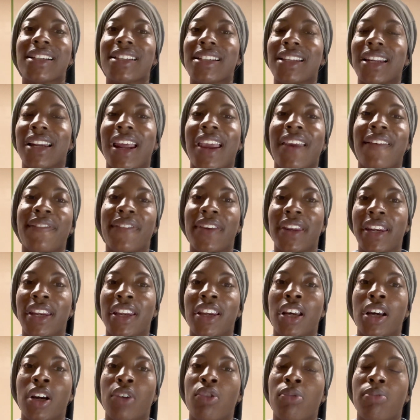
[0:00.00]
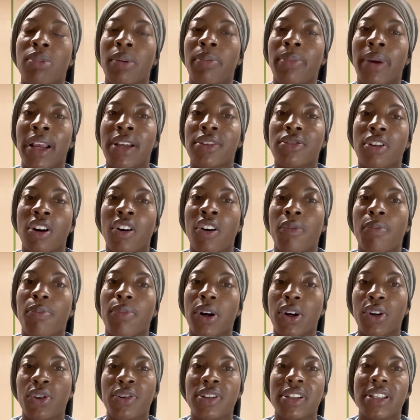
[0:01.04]
Today's video will be based off
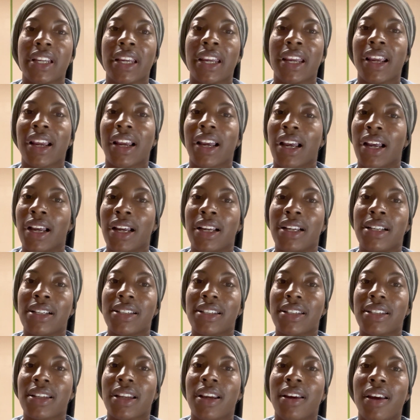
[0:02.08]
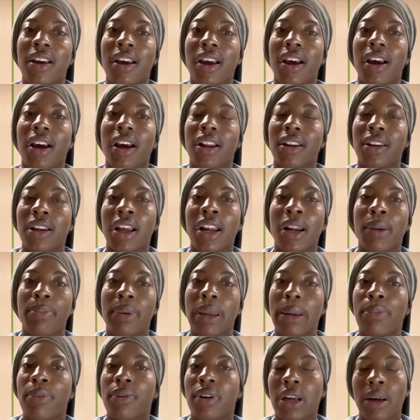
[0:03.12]
pros and cons. A lot of
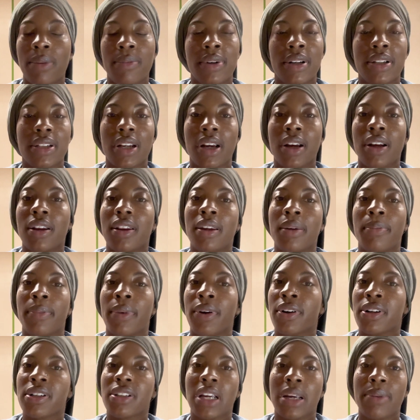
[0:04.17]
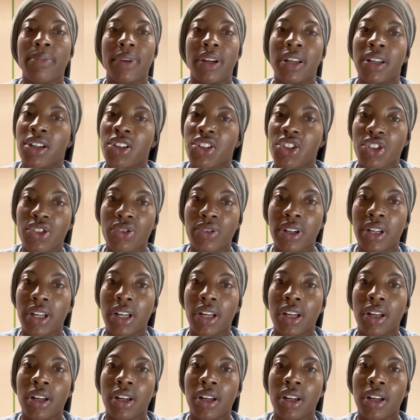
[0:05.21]
people come into the maritime industry